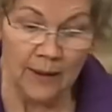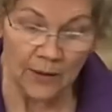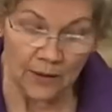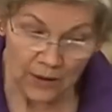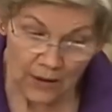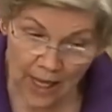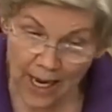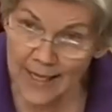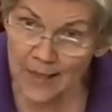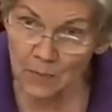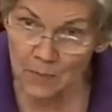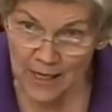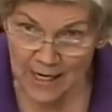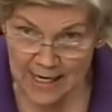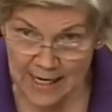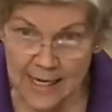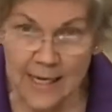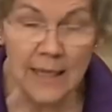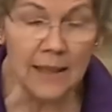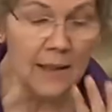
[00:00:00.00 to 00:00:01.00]
Like
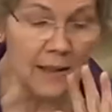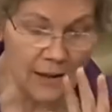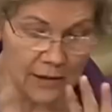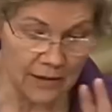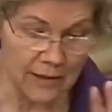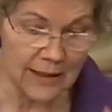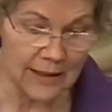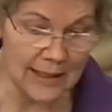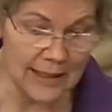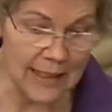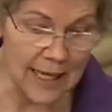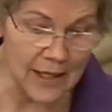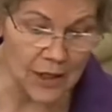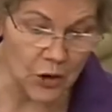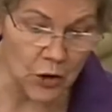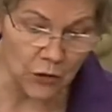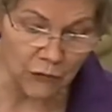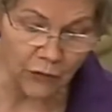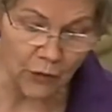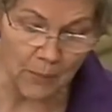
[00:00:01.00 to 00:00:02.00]
me, The
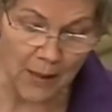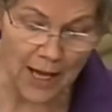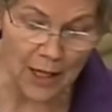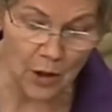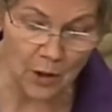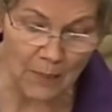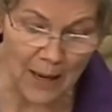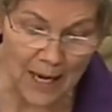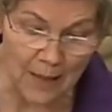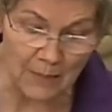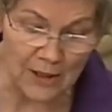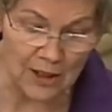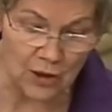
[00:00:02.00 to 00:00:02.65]
senator from Alabama